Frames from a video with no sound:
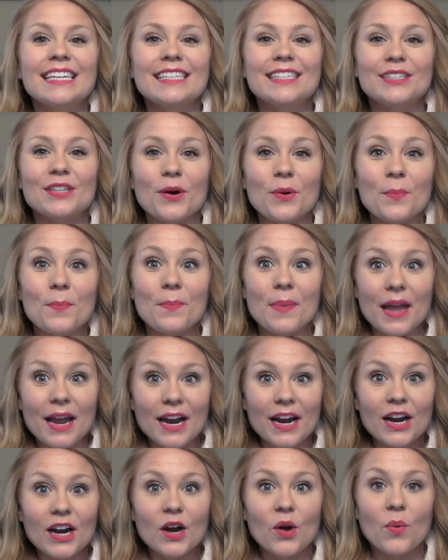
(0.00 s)
So
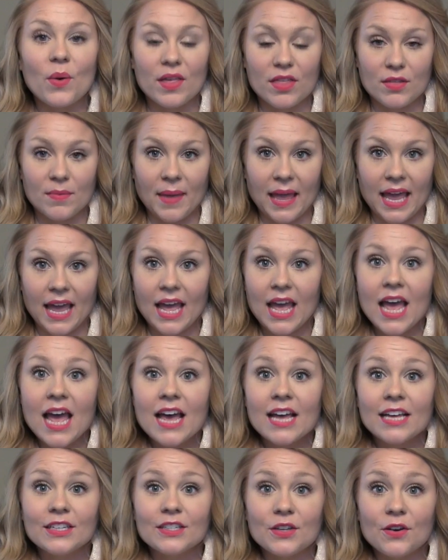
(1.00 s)
bear with me.
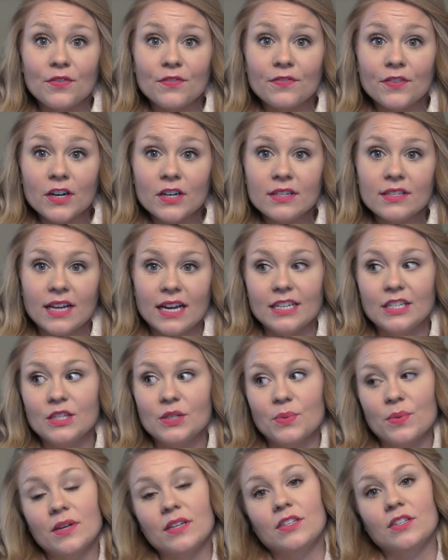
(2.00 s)
So first I
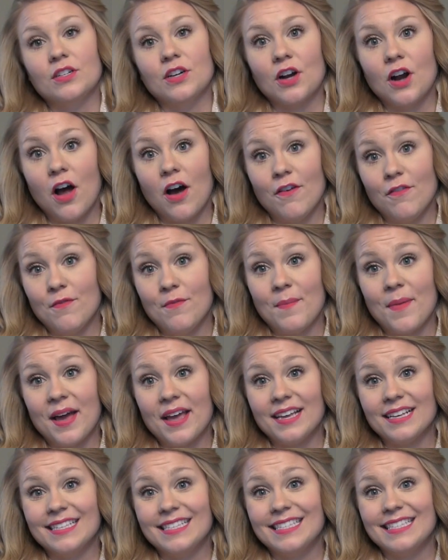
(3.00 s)
just want to start off
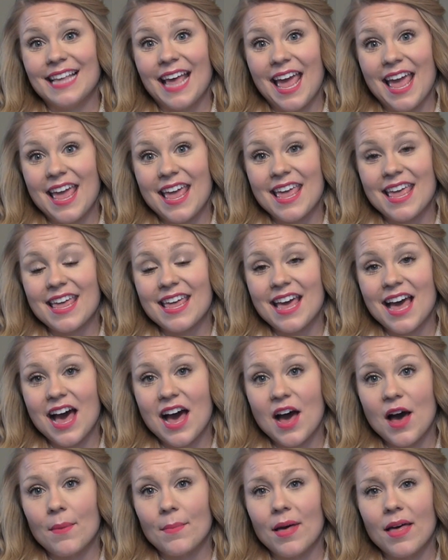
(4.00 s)
by saying
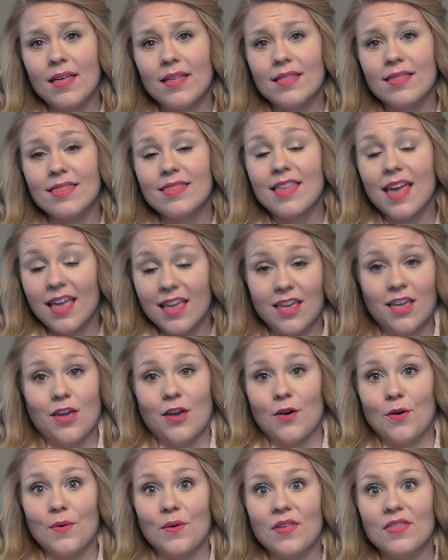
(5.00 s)
um, thank
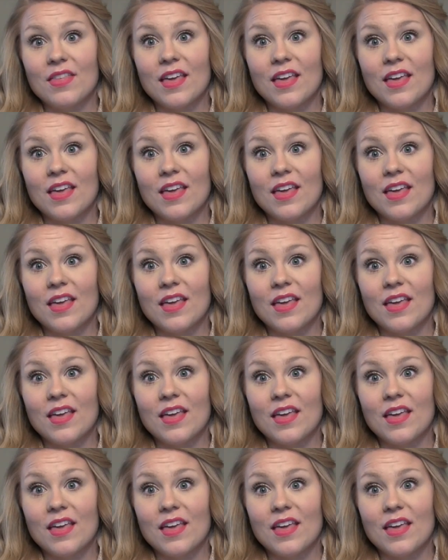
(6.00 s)
you.